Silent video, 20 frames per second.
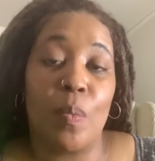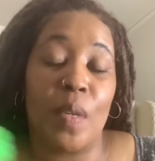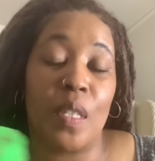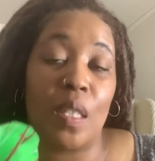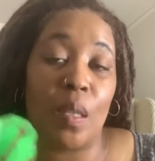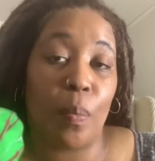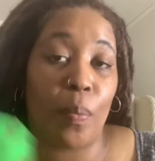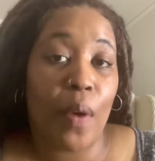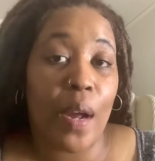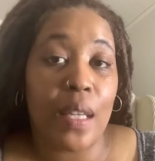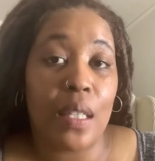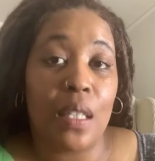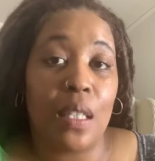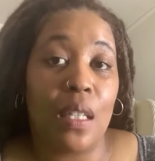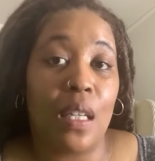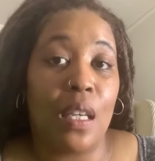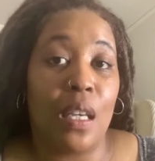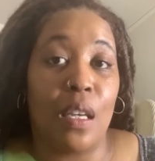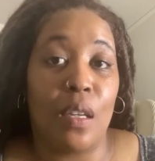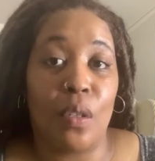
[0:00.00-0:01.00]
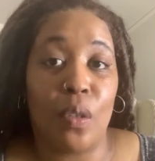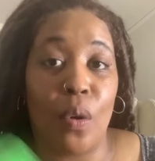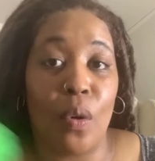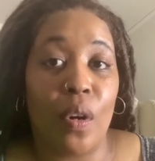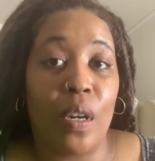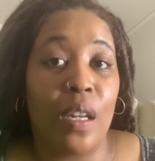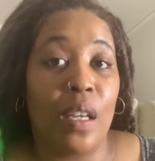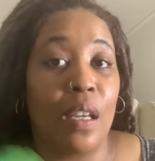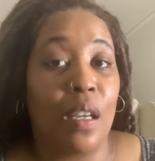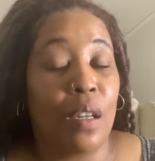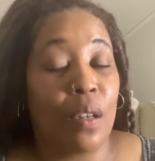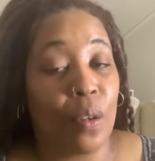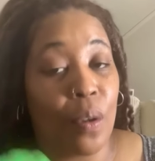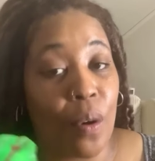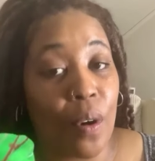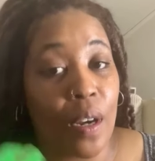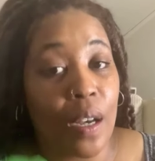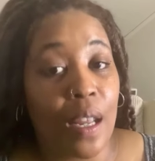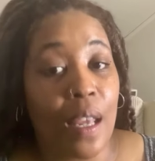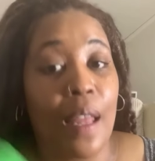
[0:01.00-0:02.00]
been suppressing it, ignoring
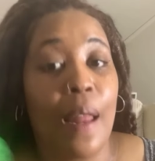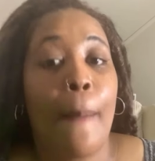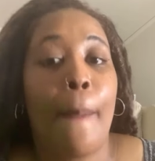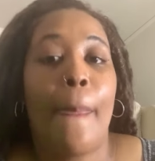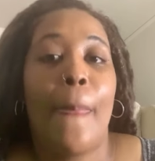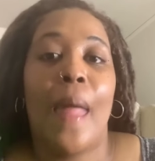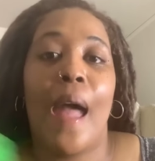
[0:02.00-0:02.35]
it,